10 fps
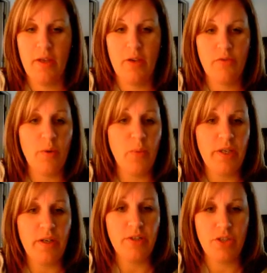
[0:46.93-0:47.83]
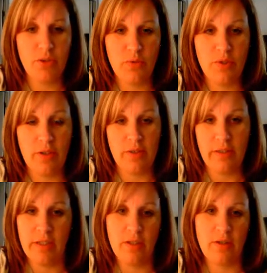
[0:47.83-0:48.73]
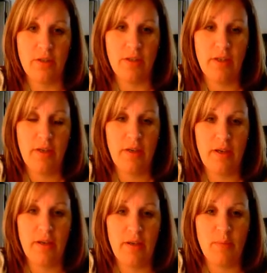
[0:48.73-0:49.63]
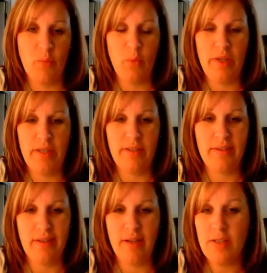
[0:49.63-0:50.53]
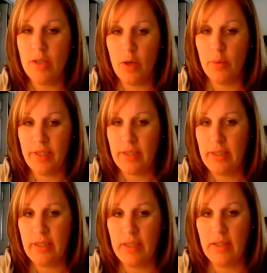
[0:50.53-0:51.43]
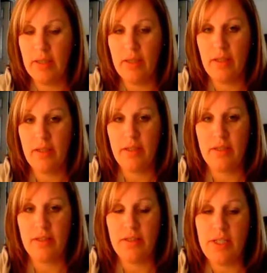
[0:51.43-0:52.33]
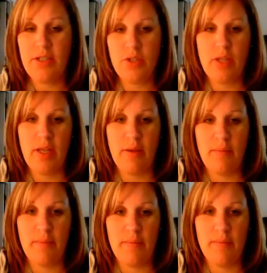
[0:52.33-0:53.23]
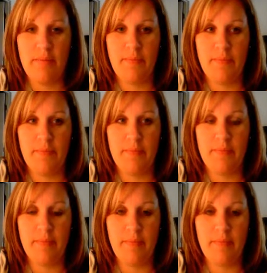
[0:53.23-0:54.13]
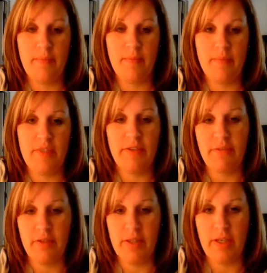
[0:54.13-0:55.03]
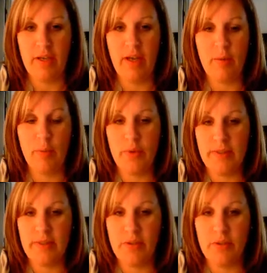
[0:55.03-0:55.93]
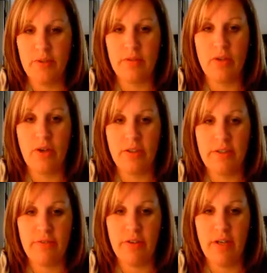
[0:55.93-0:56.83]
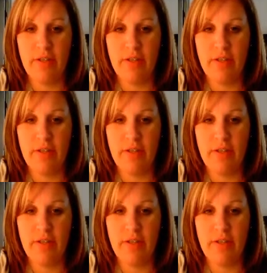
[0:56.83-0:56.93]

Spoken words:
From when our children are little, we unknowingly teach them differently, how boys and girls are different,